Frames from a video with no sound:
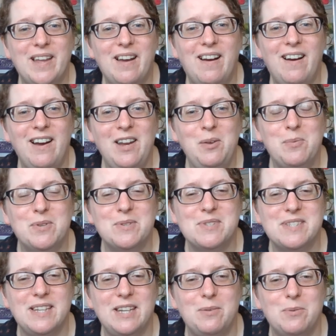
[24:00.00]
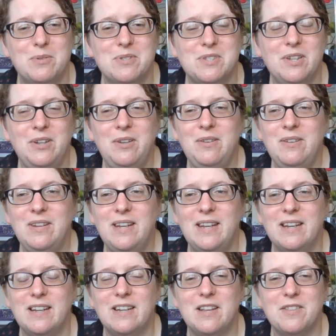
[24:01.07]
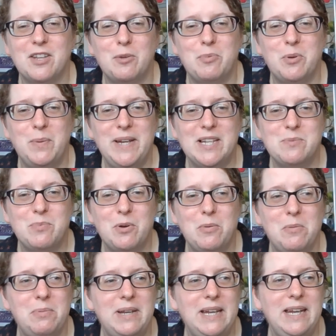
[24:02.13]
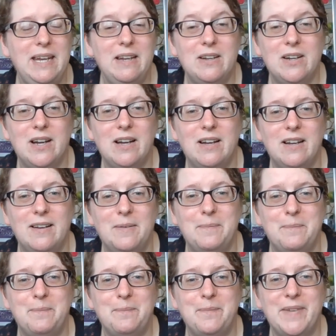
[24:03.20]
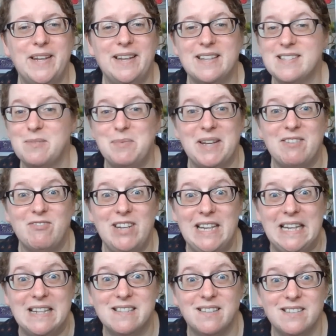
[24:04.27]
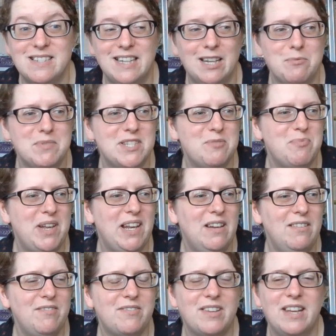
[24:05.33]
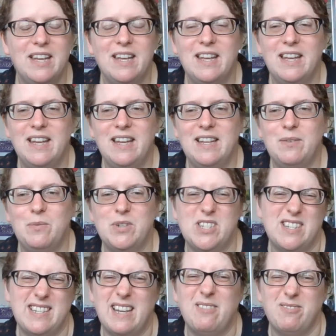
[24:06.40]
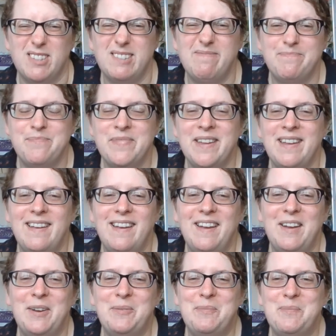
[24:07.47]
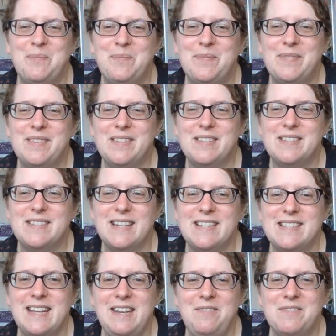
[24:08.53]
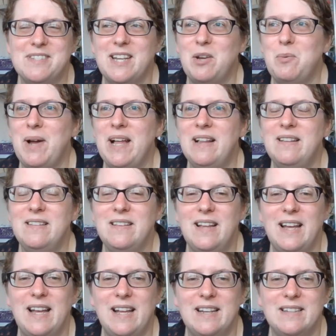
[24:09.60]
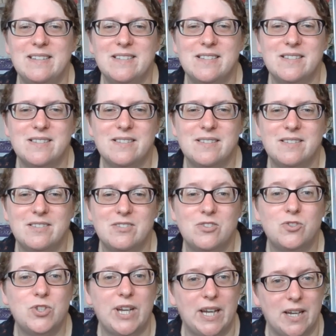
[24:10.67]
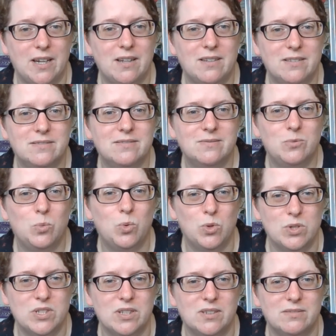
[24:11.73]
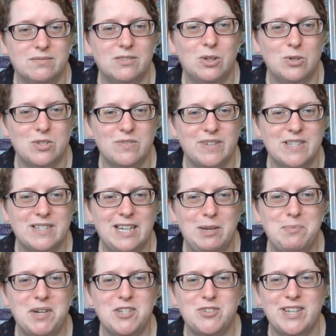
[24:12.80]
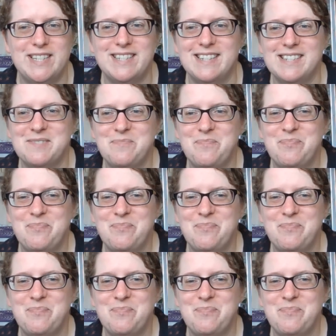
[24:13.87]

I will see you all soon, in another couple of weeks probably, unless something really exciting happens in my life, which I doubt. Stay safe, stay well, and drink water, lots of it, to keep hydrated.